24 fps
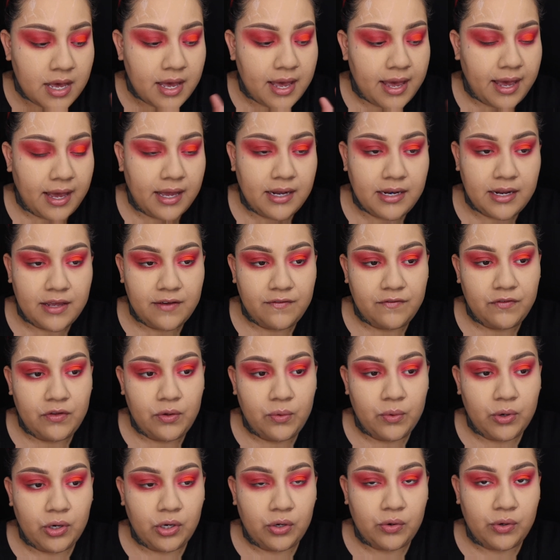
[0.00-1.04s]
And if you
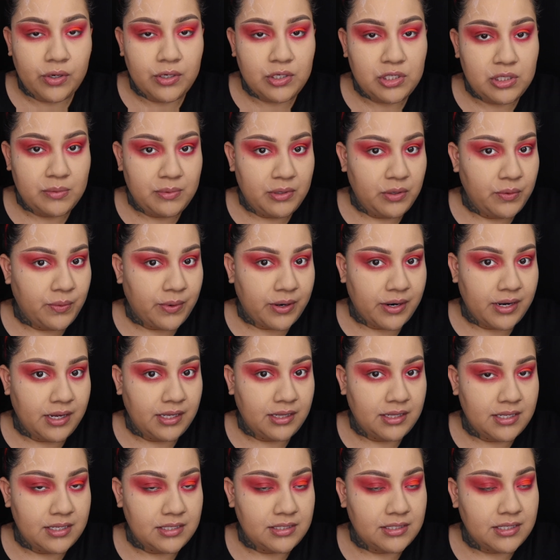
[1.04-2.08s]
are going to be wearing
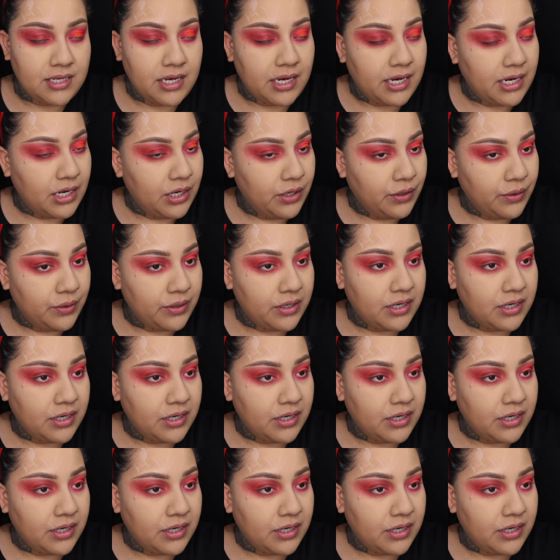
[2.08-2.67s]
this out,